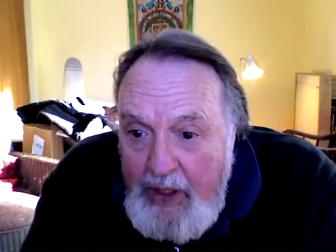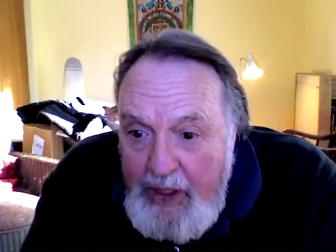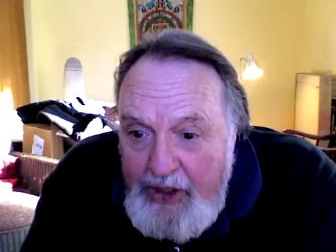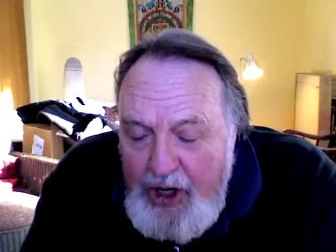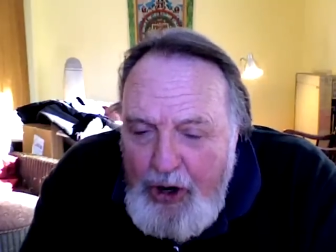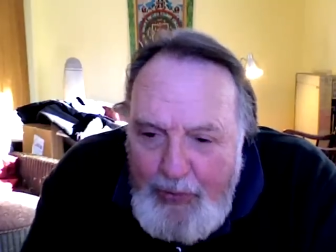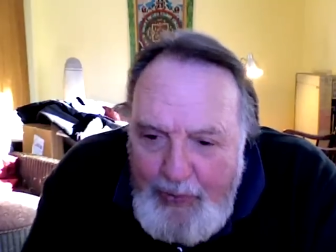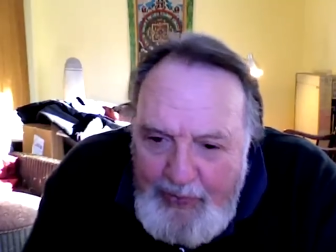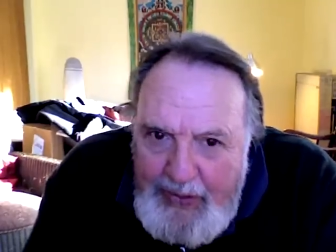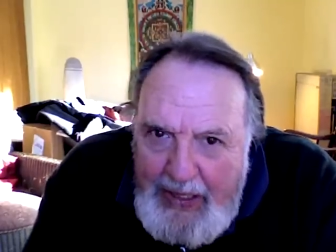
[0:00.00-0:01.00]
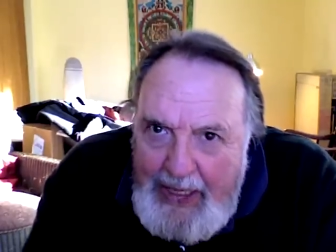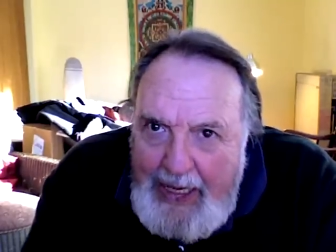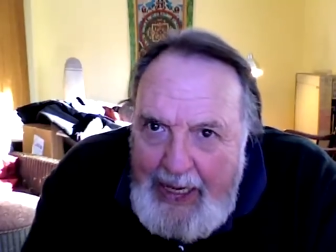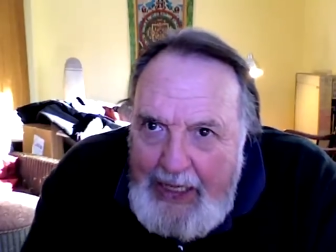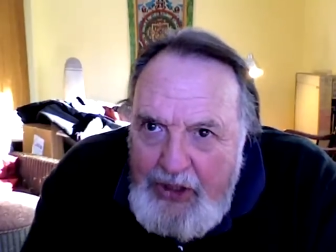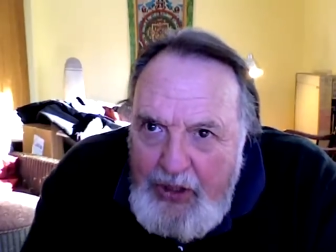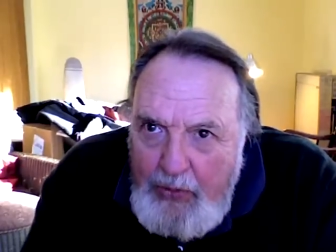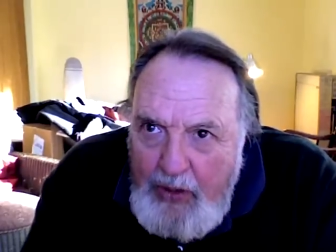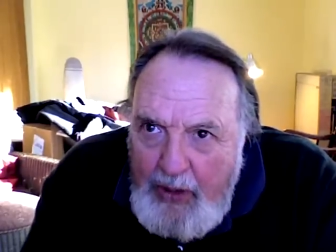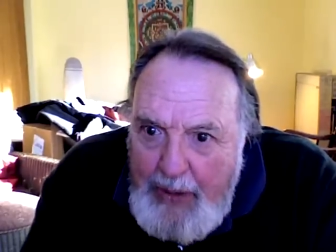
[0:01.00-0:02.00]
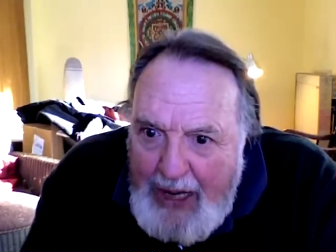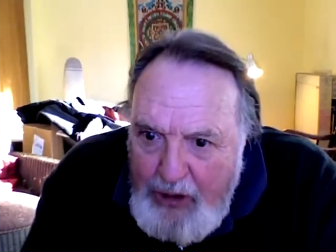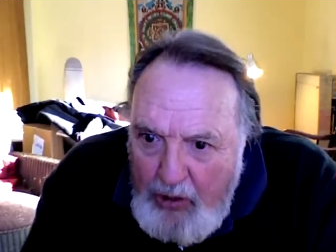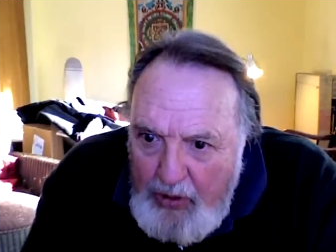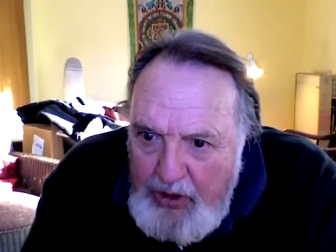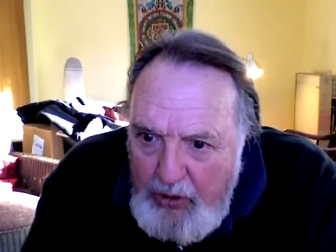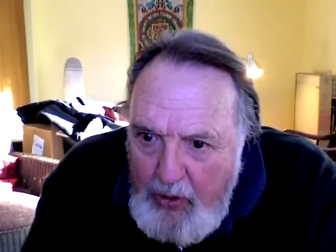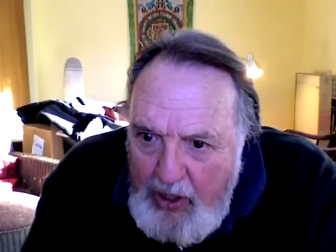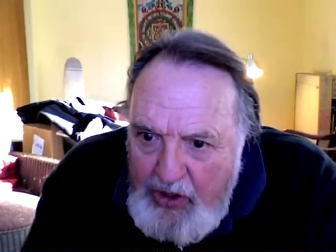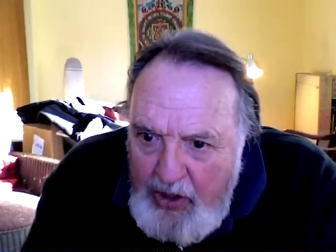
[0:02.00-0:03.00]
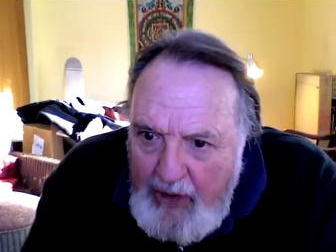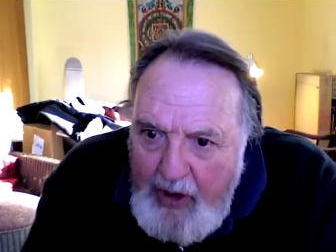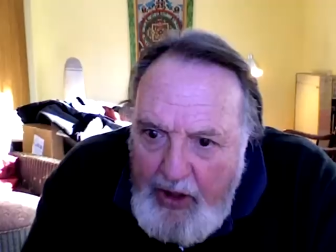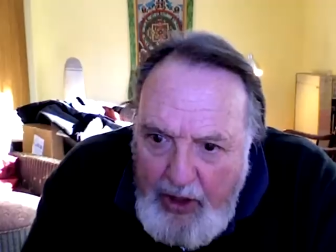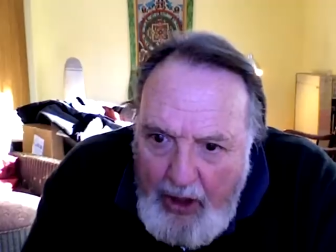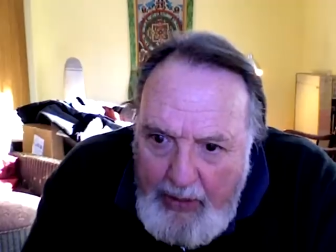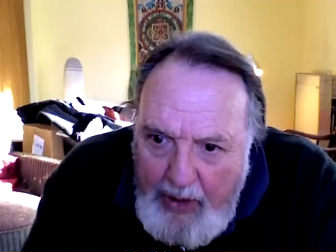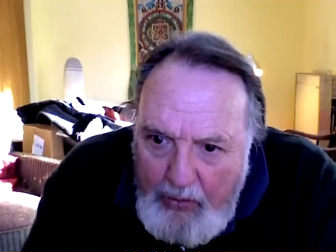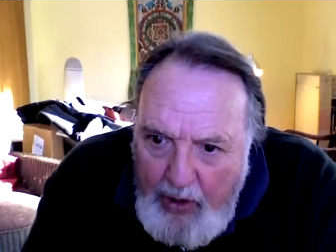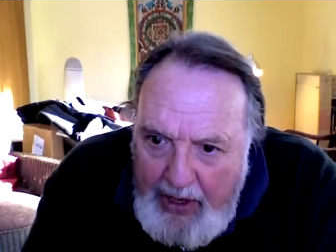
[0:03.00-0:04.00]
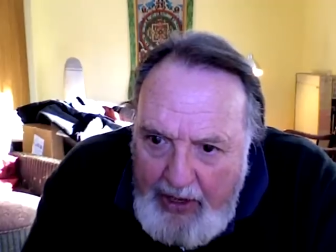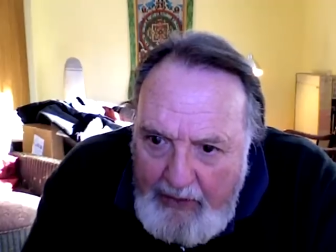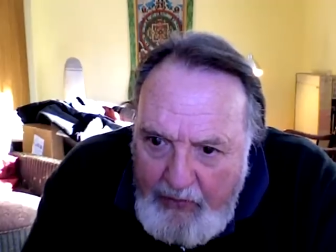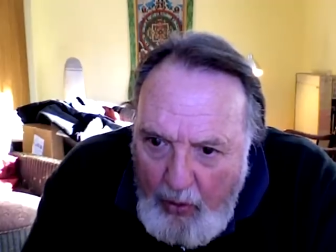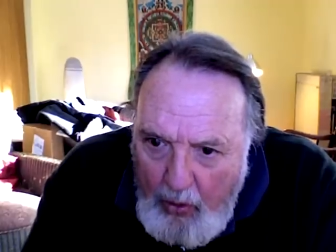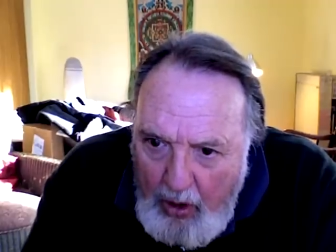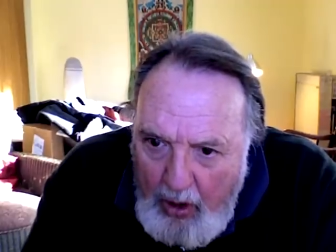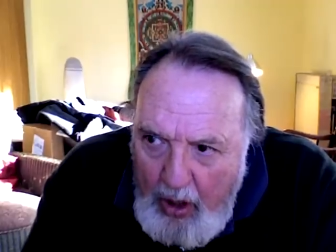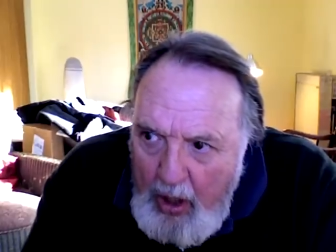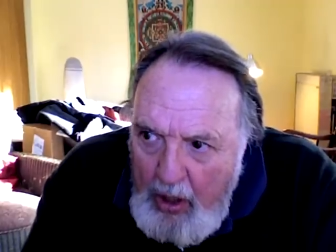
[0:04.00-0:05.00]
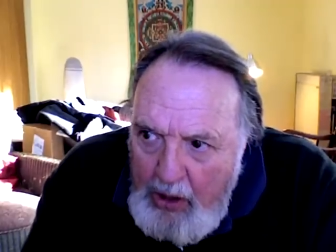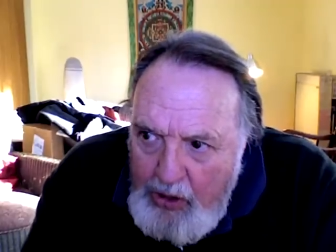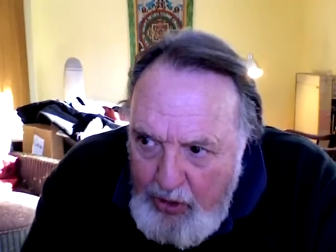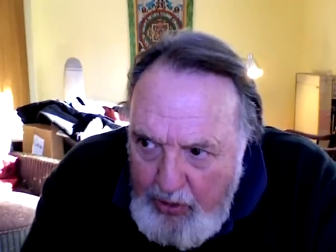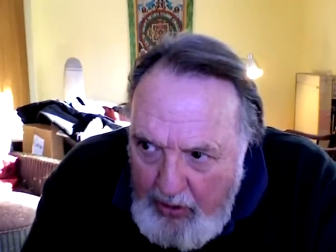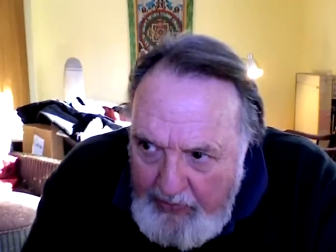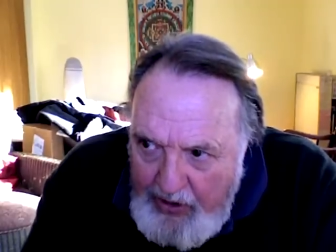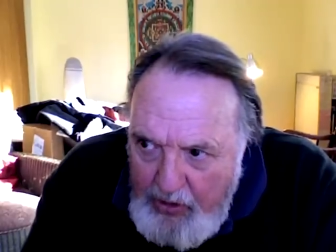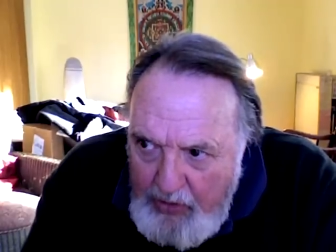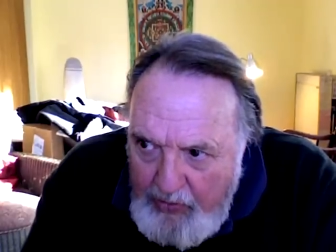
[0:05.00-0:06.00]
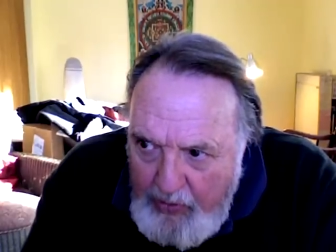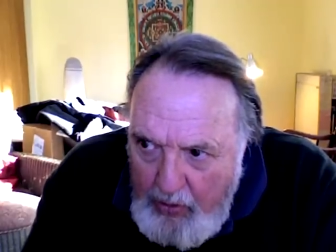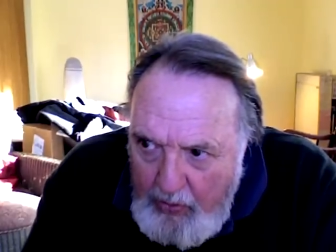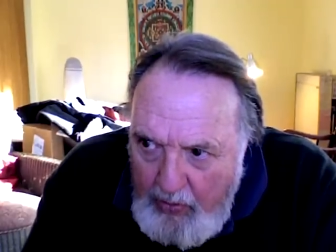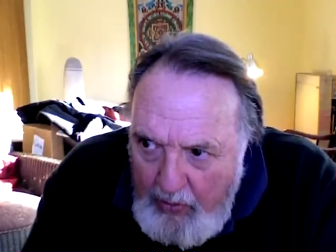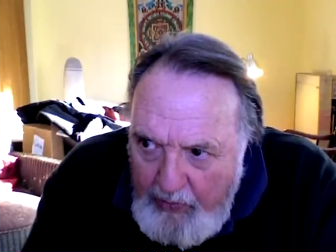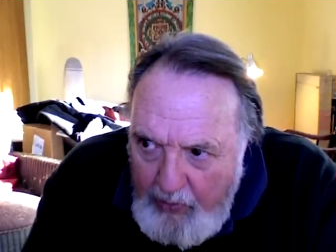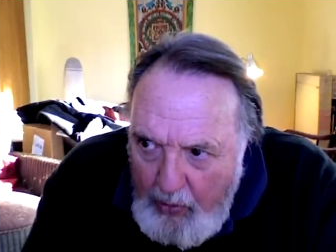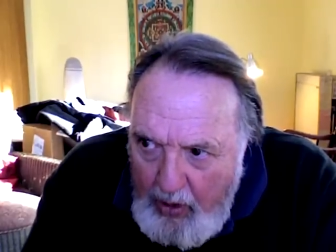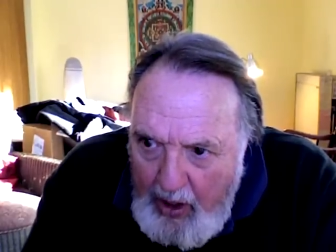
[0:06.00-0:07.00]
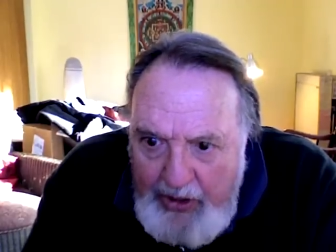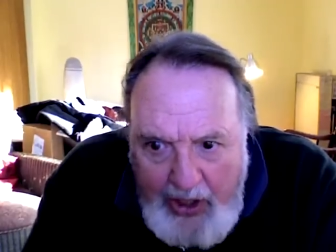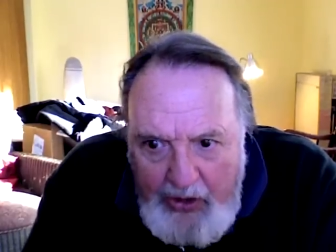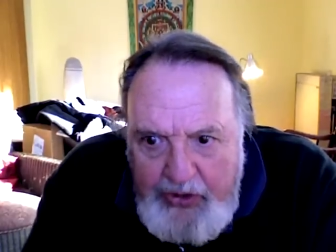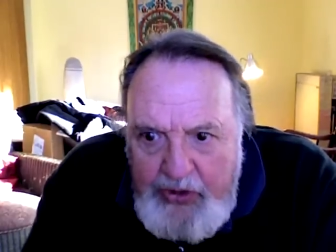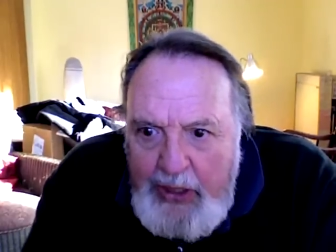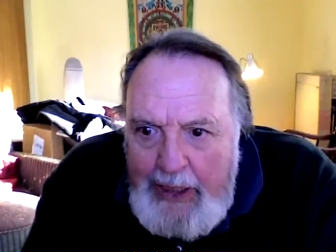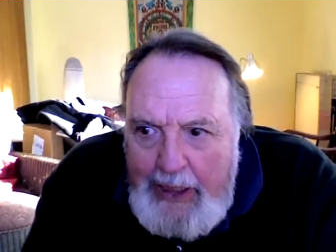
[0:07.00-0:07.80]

So, uh, to get back to your original question, have I thought about writing for Choose Your Own Adventure for, for adults?